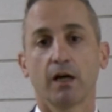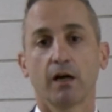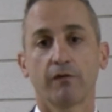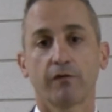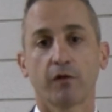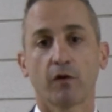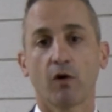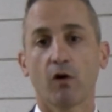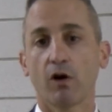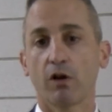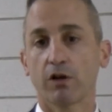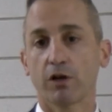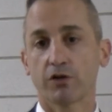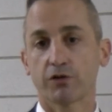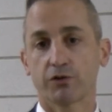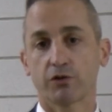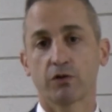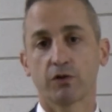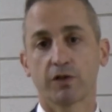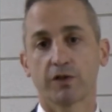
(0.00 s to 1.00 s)
for all our
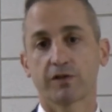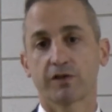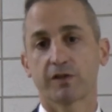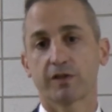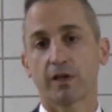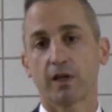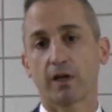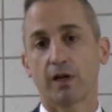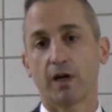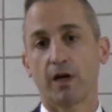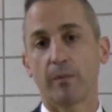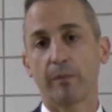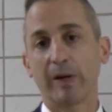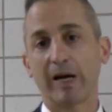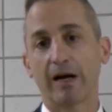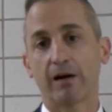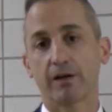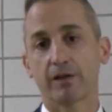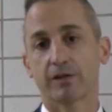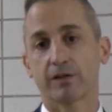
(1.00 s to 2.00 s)
students,
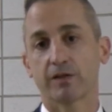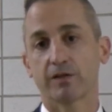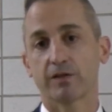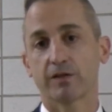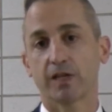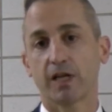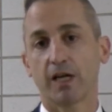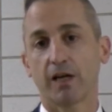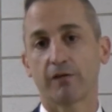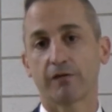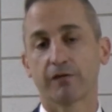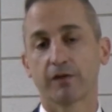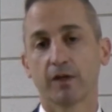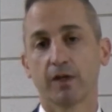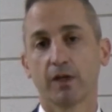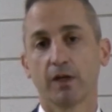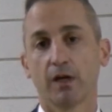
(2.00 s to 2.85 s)
parents, and staff,